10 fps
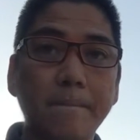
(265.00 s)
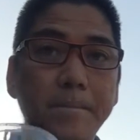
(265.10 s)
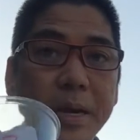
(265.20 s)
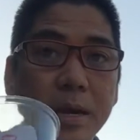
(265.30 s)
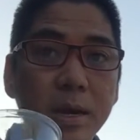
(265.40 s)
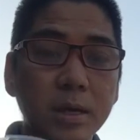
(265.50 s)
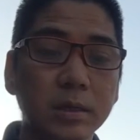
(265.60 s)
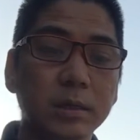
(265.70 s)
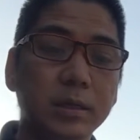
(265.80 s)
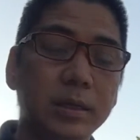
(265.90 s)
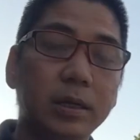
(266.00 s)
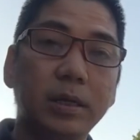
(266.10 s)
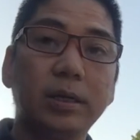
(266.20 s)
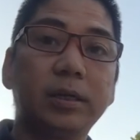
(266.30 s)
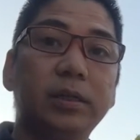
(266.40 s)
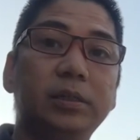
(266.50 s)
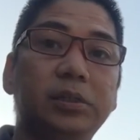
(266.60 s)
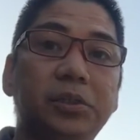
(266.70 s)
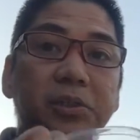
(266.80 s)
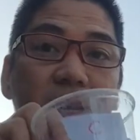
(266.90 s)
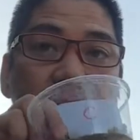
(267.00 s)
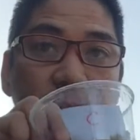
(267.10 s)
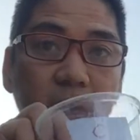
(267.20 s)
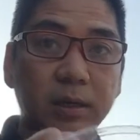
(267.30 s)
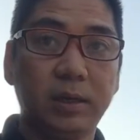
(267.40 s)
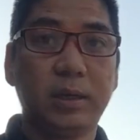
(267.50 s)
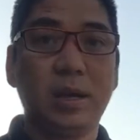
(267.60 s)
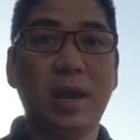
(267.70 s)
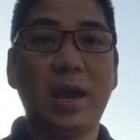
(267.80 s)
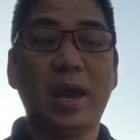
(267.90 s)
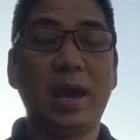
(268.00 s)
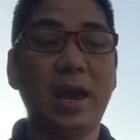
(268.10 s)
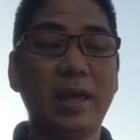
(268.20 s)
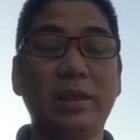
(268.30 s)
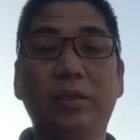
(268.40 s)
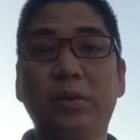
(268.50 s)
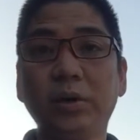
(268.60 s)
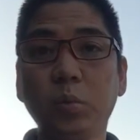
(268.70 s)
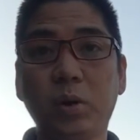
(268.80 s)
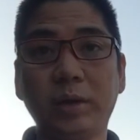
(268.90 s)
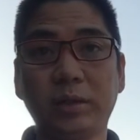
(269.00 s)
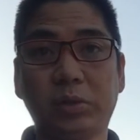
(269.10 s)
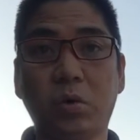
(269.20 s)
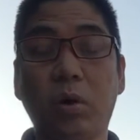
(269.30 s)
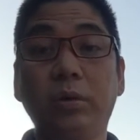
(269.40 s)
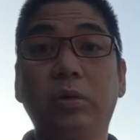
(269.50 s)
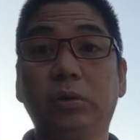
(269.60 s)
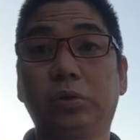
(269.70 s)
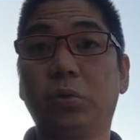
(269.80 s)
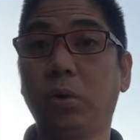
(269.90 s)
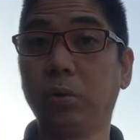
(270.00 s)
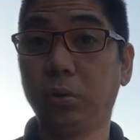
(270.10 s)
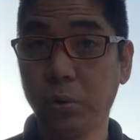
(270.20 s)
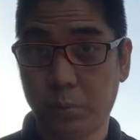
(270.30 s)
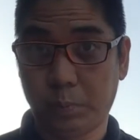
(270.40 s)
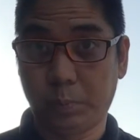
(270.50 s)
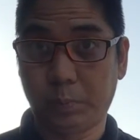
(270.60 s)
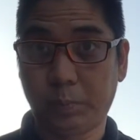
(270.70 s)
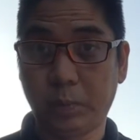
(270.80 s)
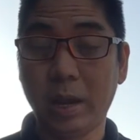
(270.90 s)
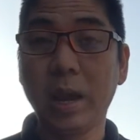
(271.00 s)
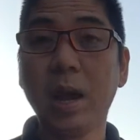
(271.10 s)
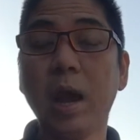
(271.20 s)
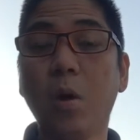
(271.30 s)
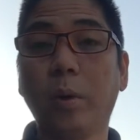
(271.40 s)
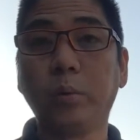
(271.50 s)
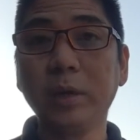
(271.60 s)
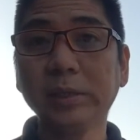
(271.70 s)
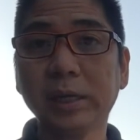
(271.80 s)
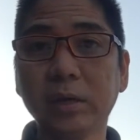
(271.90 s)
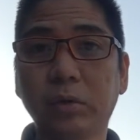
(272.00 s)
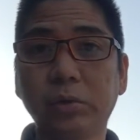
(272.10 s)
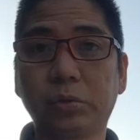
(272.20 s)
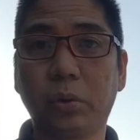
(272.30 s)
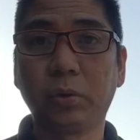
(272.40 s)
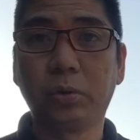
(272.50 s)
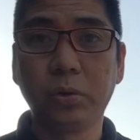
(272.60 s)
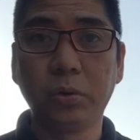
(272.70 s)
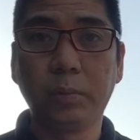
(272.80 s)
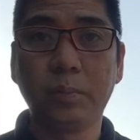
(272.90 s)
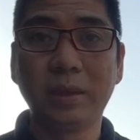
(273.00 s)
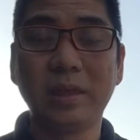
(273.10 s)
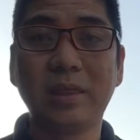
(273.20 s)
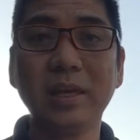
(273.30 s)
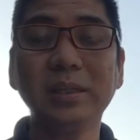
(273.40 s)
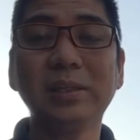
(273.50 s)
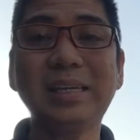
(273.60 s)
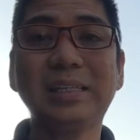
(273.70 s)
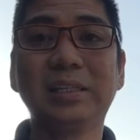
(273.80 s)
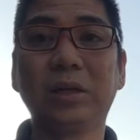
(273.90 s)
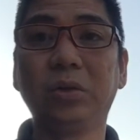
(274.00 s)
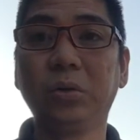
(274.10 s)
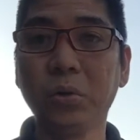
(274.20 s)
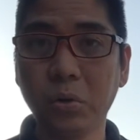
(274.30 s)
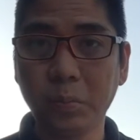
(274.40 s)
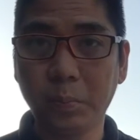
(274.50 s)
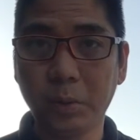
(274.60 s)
B, C, and the third one is called control group. When we say control group, this is the group